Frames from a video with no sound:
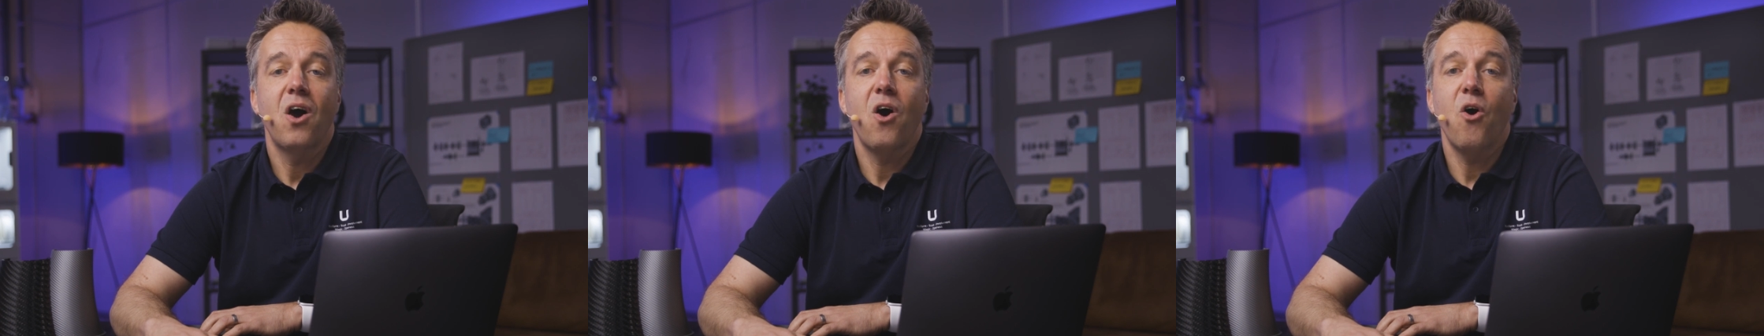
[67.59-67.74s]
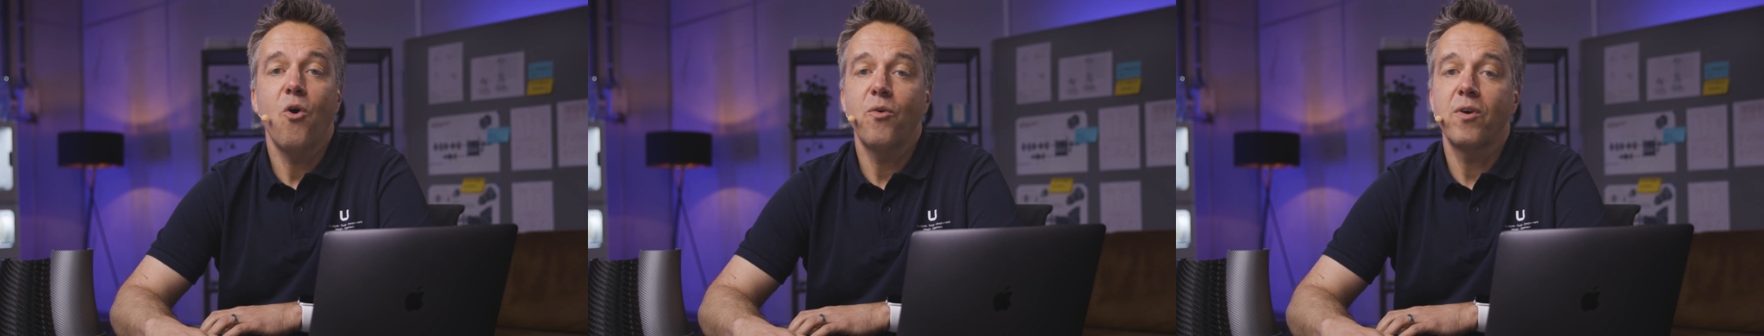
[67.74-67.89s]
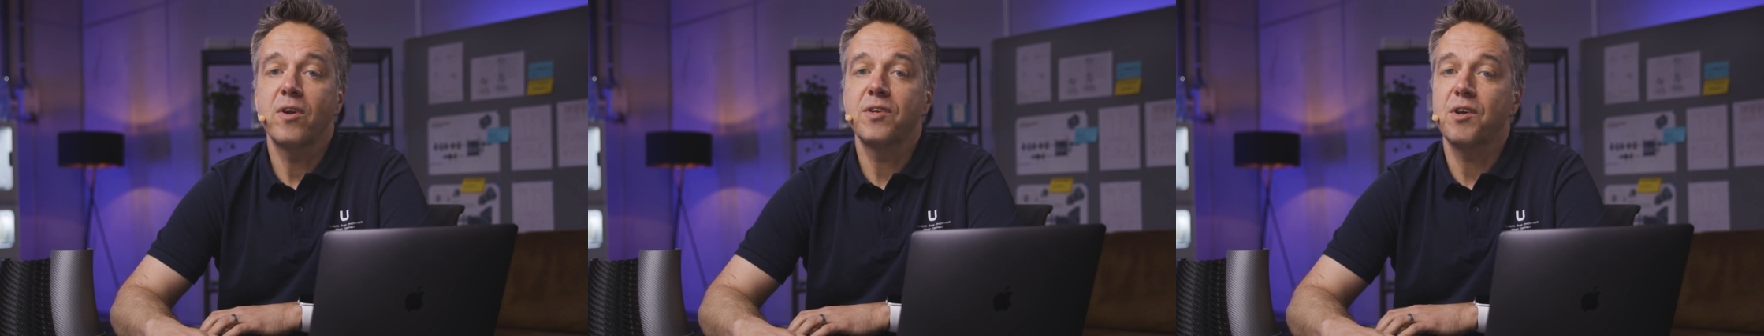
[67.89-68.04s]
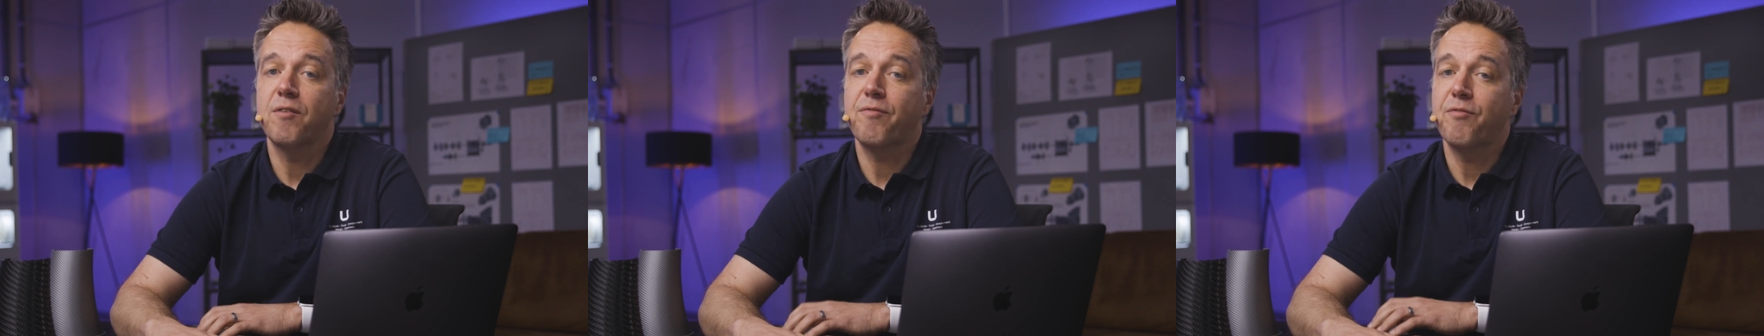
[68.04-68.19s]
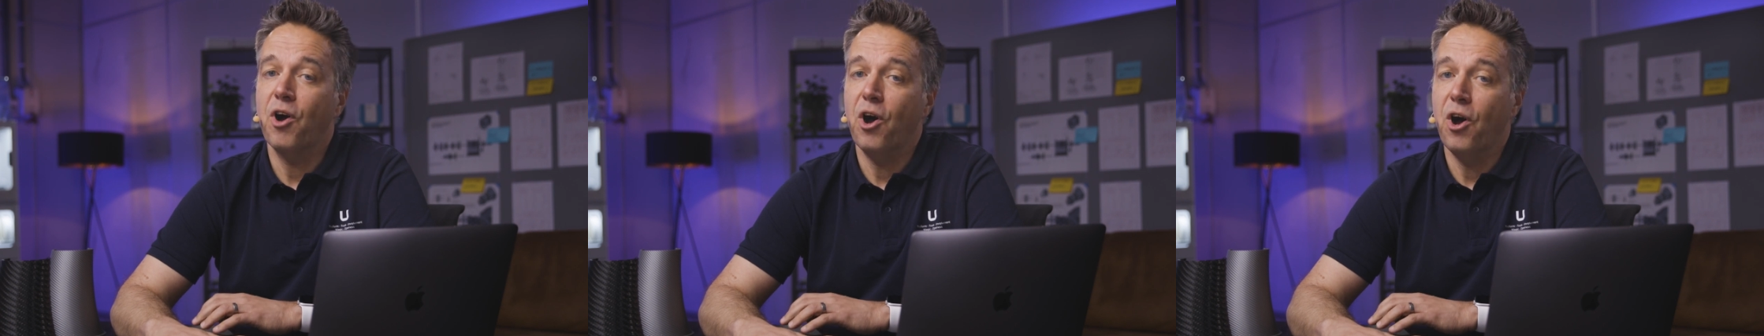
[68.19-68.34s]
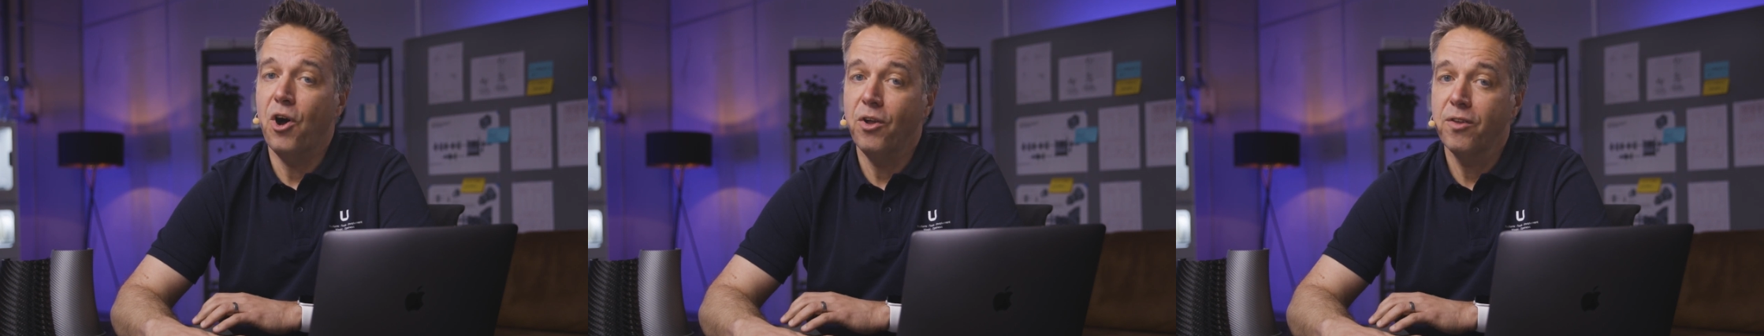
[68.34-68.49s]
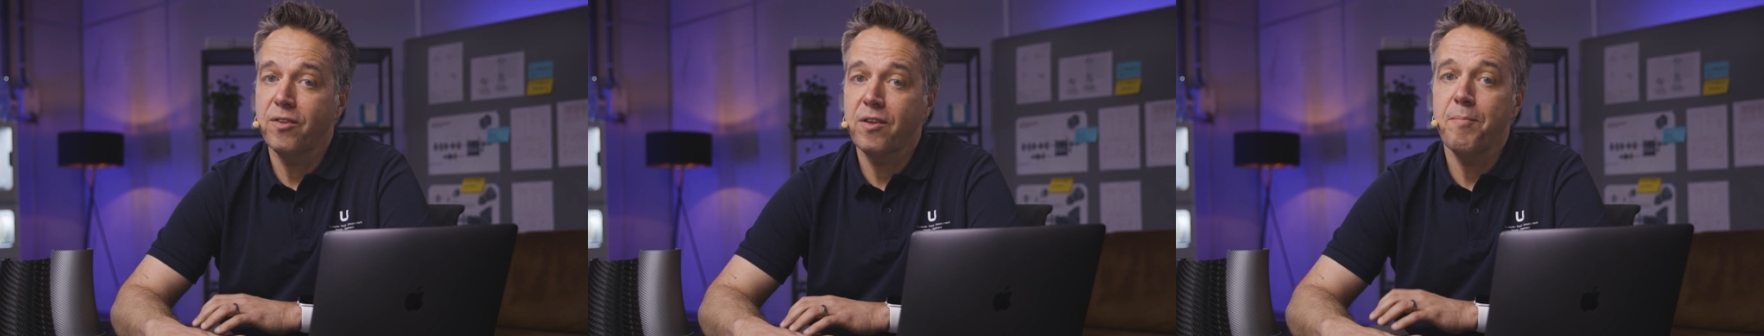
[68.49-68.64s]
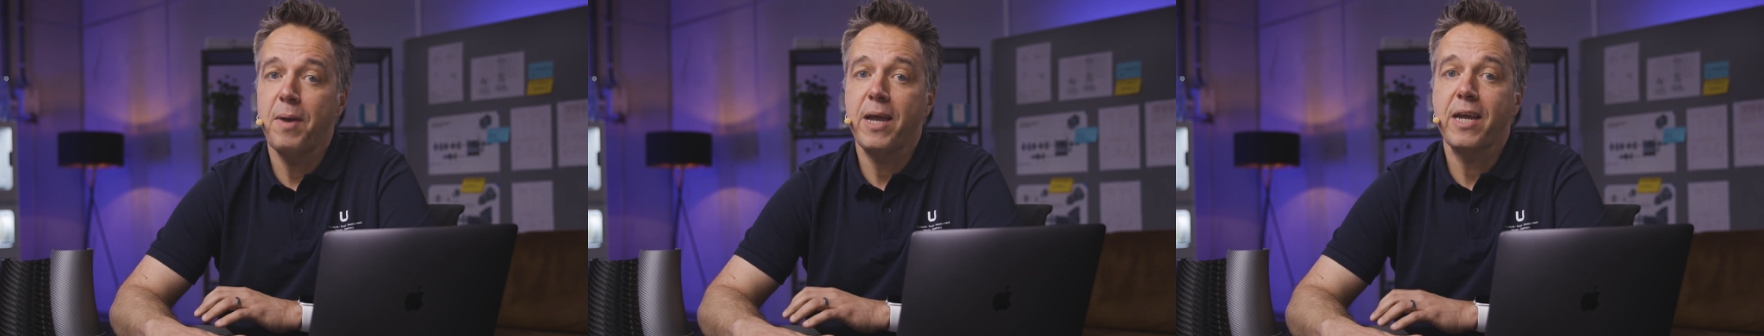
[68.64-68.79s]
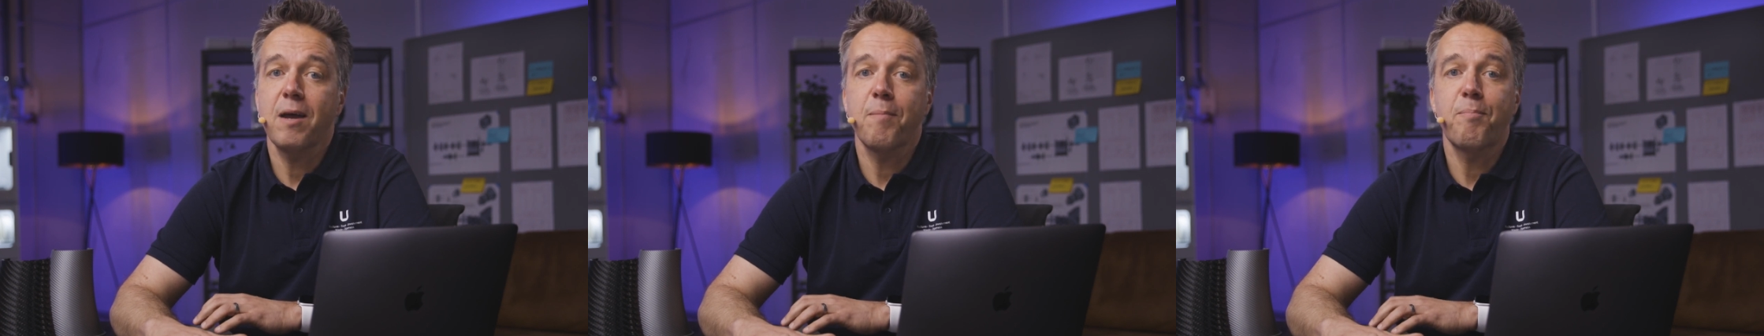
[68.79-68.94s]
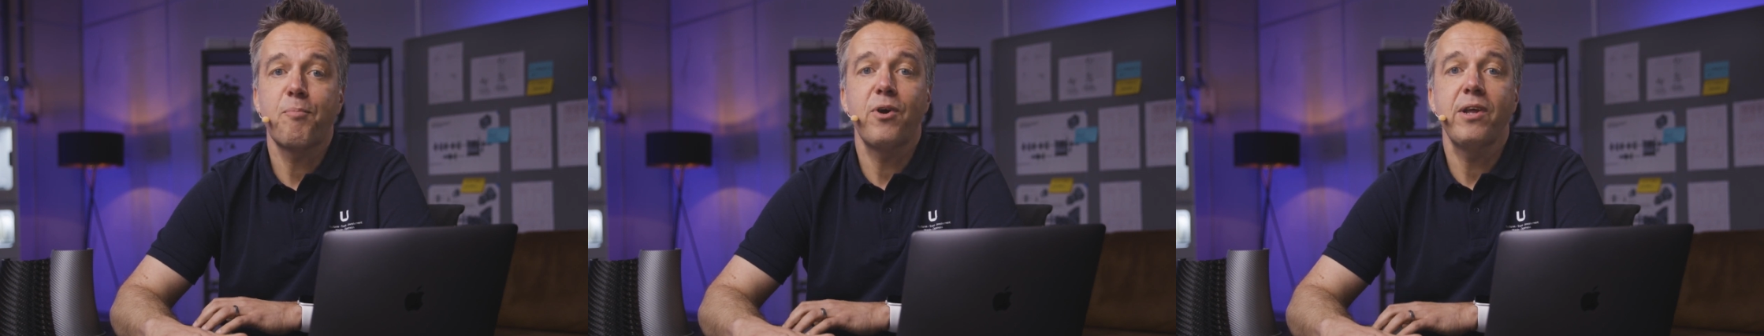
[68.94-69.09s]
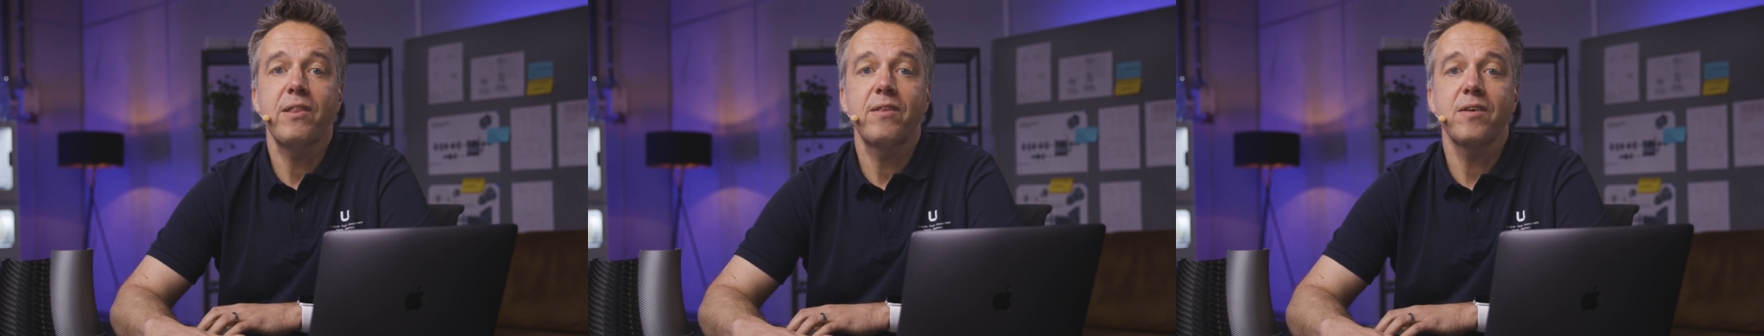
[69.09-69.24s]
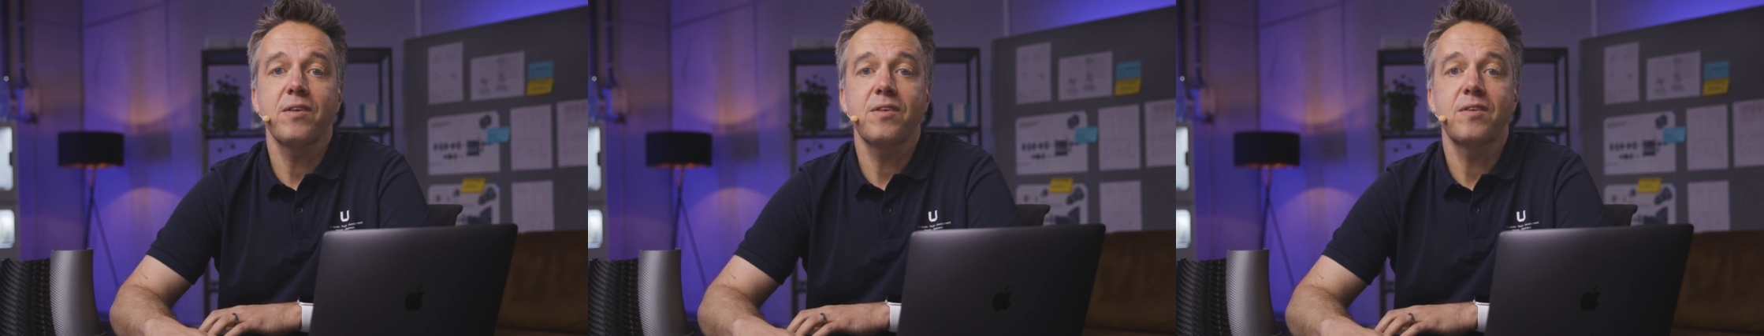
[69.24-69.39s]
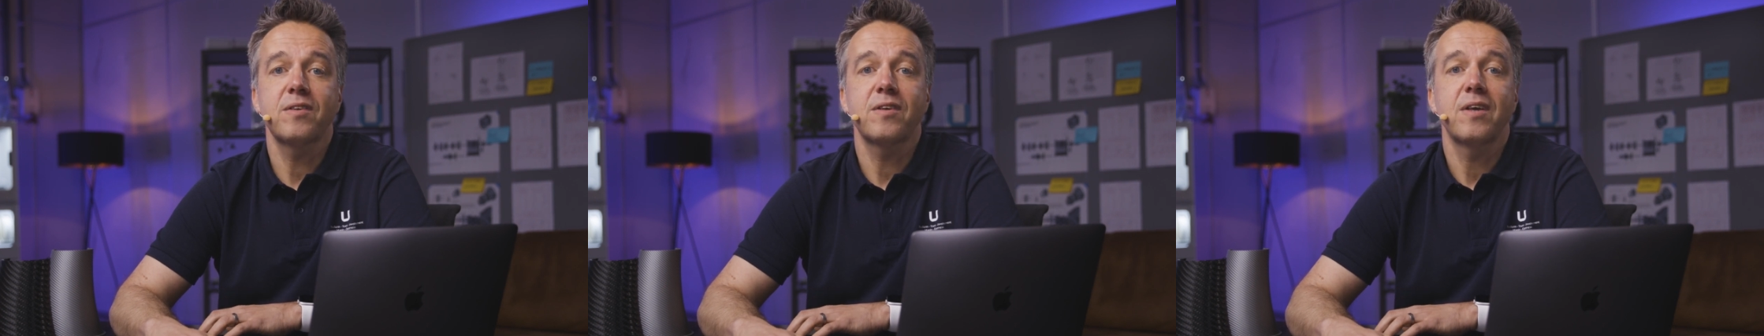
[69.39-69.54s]
owners of Ultimaker
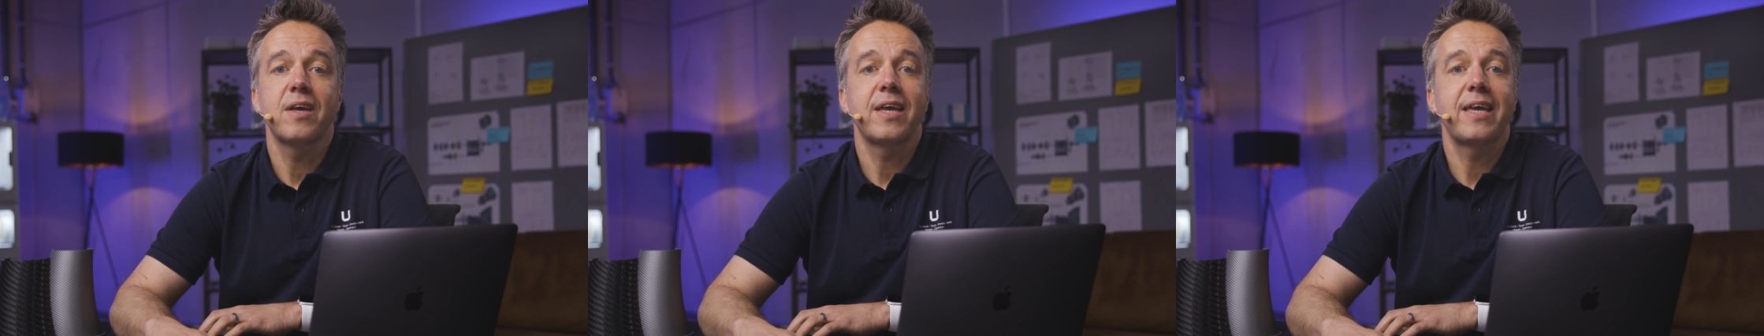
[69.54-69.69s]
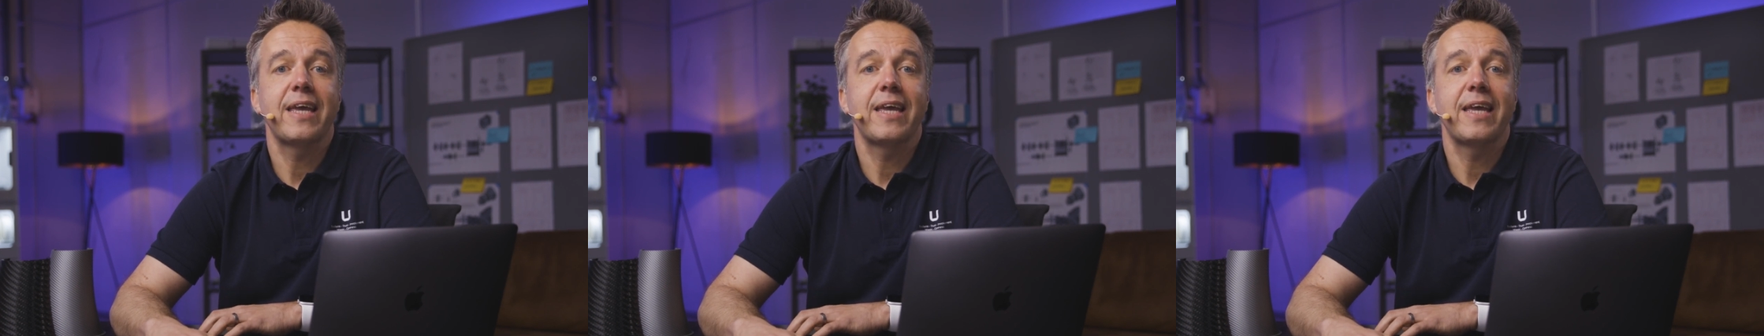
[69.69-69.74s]
printers